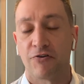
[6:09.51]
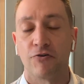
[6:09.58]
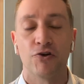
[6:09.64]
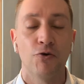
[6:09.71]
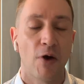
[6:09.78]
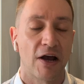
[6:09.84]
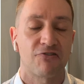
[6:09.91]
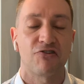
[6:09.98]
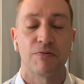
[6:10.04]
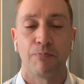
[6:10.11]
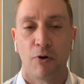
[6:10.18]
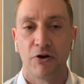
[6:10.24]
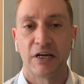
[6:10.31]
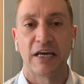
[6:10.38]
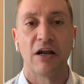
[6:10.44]
or are you actually
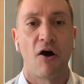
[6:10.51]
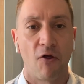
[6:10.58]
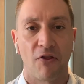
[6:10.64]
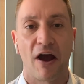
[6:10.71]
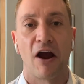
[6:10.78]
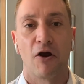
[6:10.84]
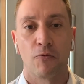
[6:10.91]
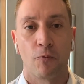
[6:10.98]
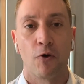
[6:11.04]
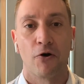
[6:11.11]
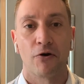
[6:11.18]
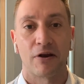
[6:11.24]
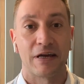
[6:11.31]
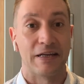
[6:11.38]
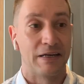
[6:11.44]
putting in all the hard
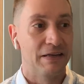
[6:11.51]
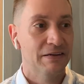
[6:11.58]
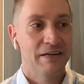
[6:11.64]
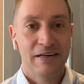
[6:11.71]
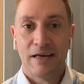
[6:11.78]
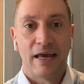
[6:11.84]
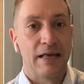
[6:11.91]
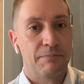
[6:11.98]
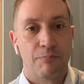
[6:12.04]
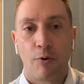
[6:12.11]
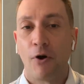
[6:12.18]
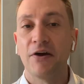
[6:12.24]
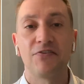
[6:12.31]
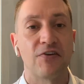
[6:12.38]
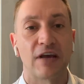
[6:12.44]
work and
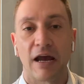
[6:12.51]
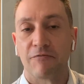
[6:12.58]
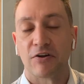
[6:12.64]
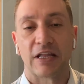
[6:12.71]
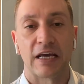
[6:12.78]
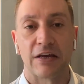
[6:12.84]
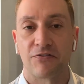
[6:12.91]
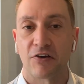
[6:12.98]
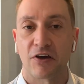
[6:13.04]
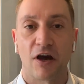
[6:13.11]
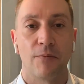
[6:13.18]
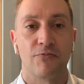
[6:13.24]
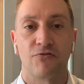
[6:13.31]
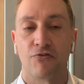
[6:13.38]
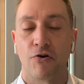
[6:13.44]
pricing everything as it
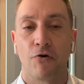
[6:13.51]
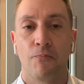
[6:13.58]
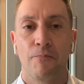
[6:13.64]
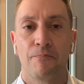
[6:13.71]
comes through?